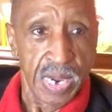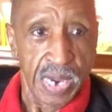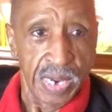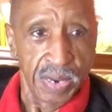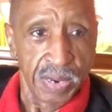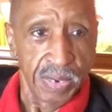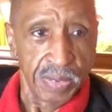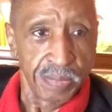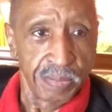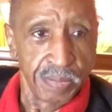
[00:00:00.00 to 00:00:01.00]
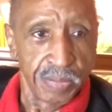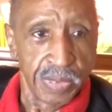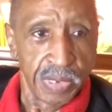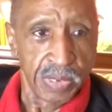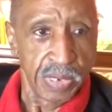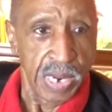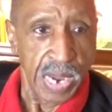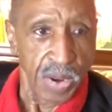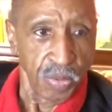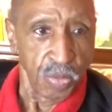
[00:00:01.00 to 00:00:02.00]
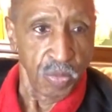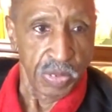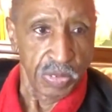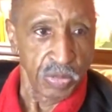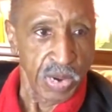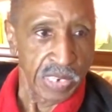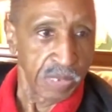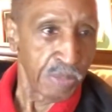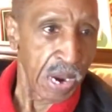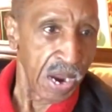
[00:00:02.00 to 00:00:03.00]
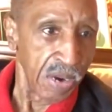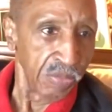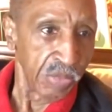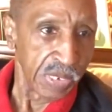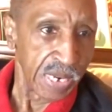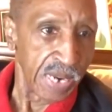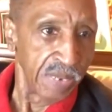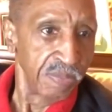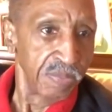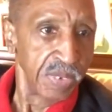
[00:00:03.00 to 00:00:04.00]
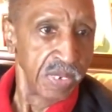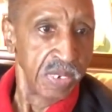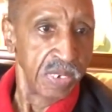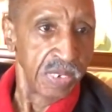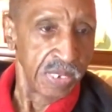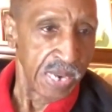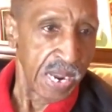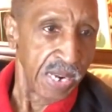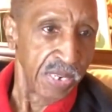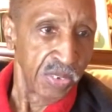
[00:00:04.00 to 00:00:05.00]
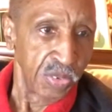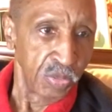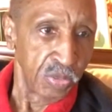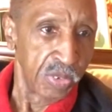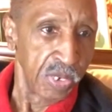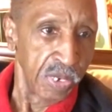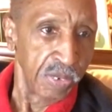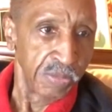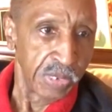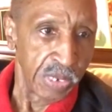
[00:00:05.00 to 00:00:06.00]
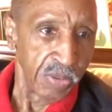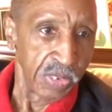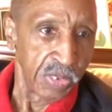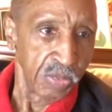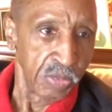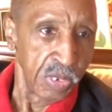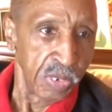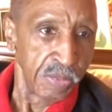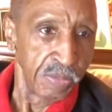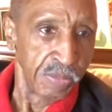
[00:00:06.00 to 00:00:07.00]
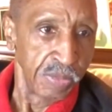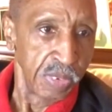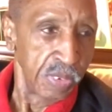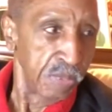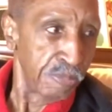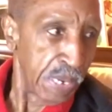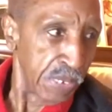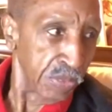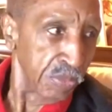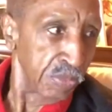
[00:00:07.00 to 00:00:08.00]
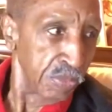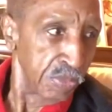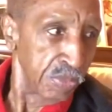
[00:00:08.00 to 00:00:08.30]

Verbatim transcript: and uh, I don't know what transpired with that. And then I introduced uh, Jerry to uh, to Basil.